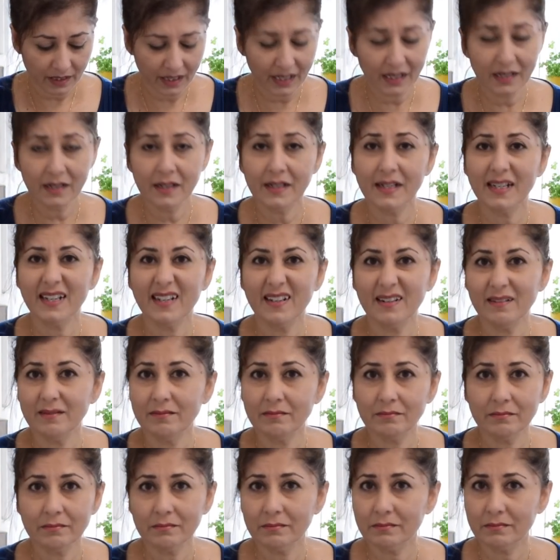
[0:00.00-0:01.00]

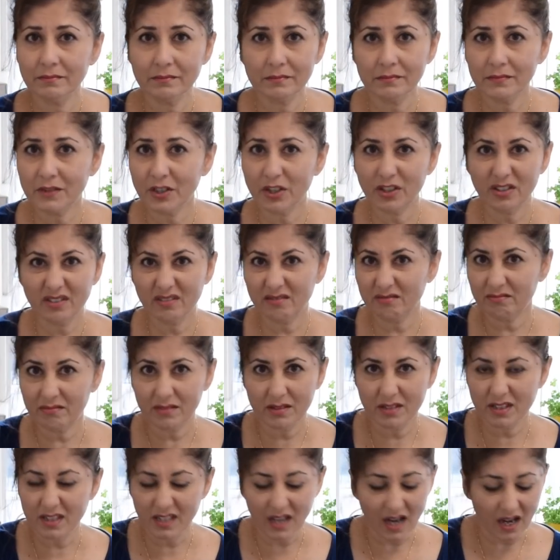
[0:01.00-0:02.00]
Indian
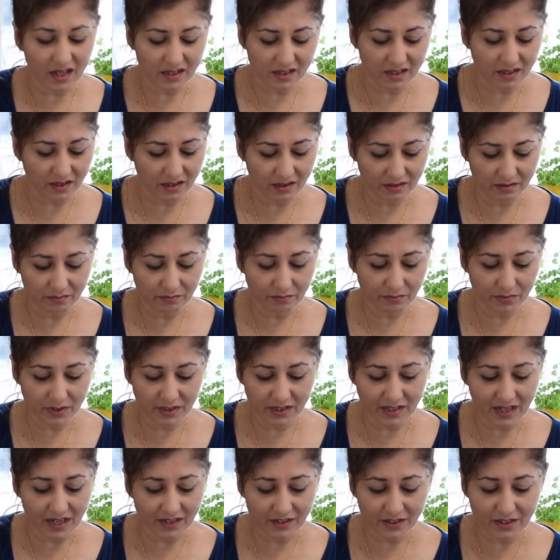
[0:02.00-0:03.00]
starter
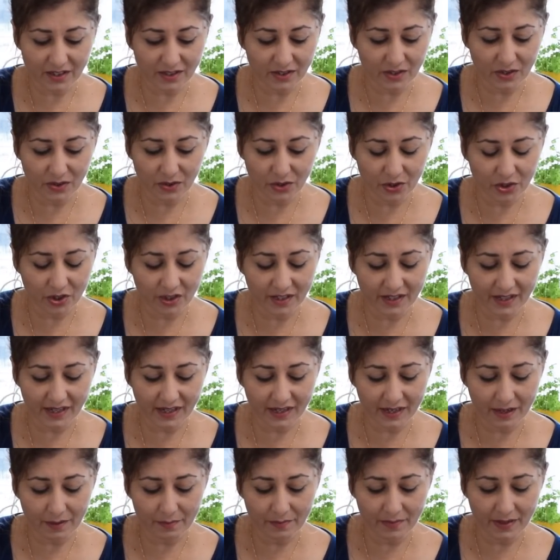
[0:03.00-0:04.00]
starters usually they
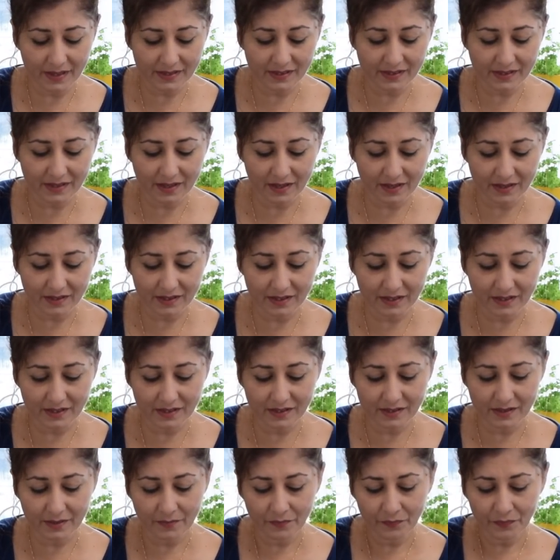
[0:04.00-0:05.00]
come as
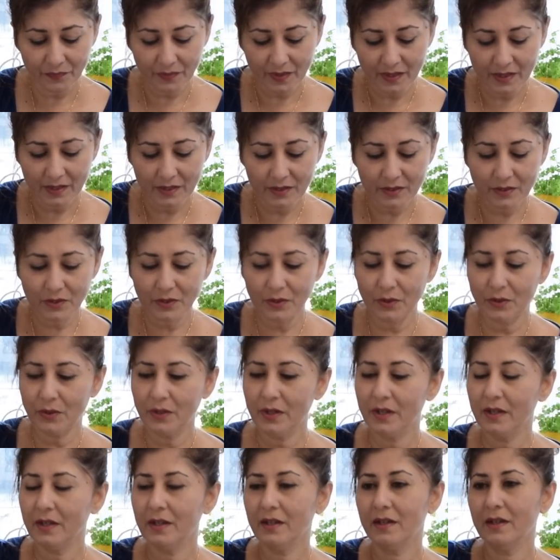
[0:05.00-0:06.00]
starters
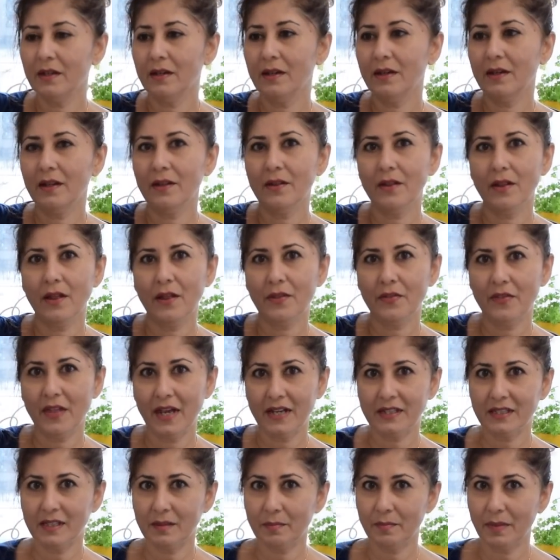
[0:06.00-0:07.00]
so that's a